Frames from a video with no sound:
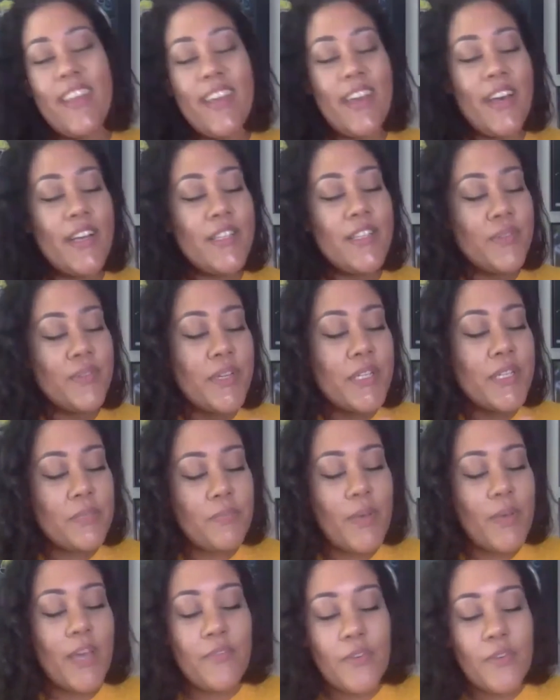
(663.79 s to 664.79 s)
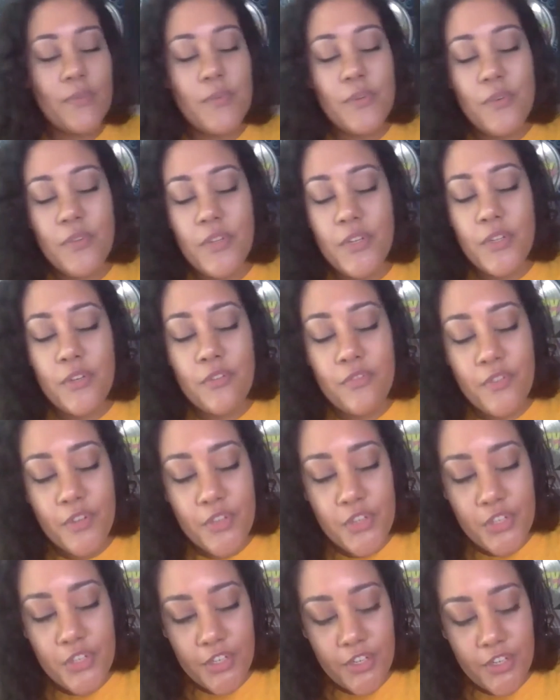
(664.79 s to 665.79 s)
else we can expect from you in the near
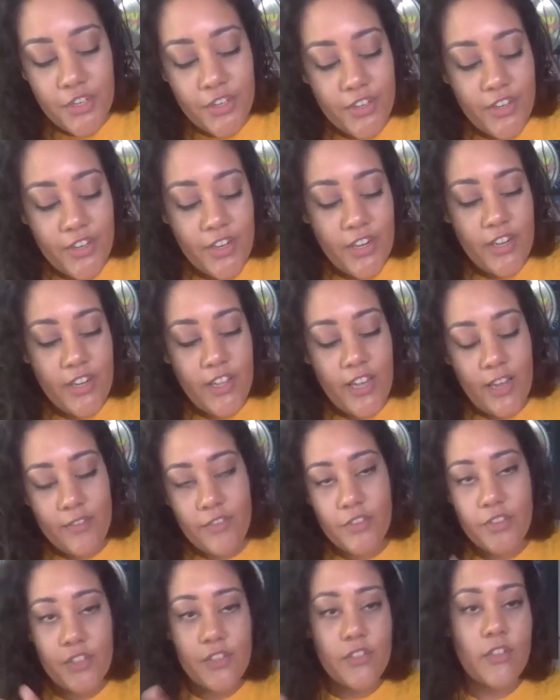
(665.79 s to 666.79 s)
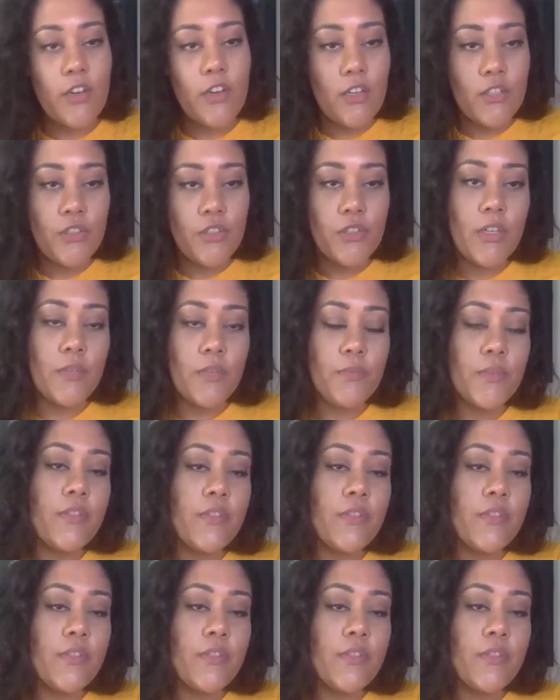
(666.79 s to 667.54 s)
future? after this song drops?